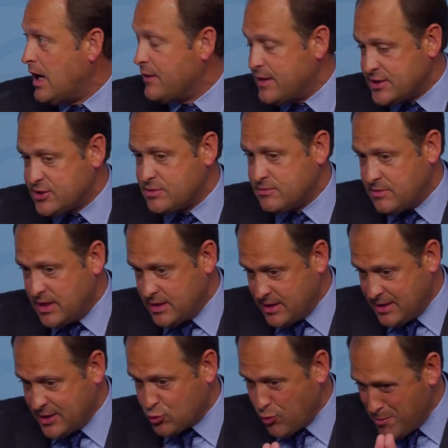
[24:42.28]

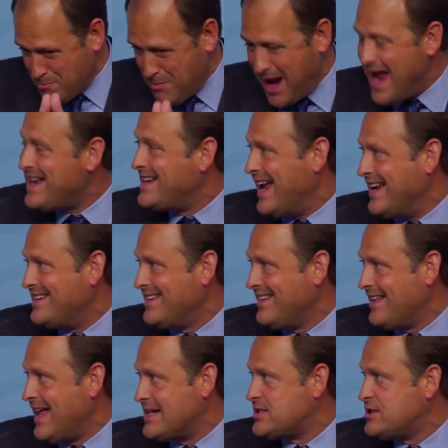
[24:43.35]
This would mandate
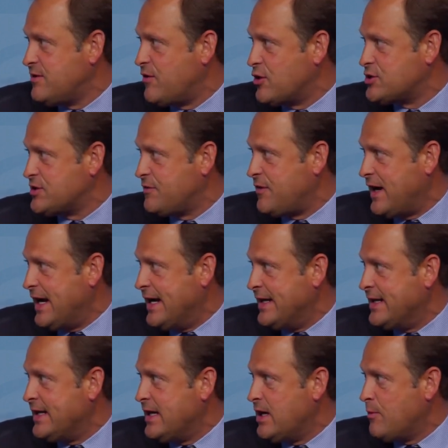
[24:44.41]
less
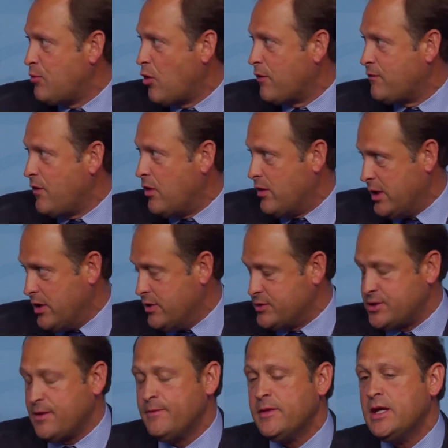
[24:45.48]
diversified
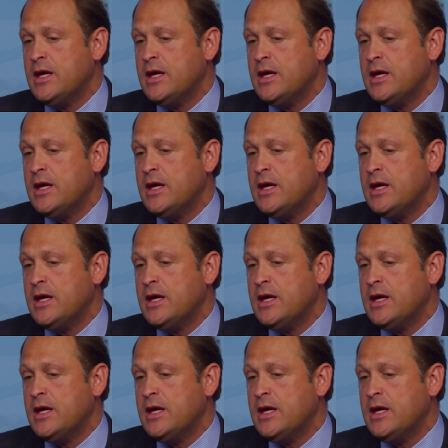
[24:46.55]
portfolios.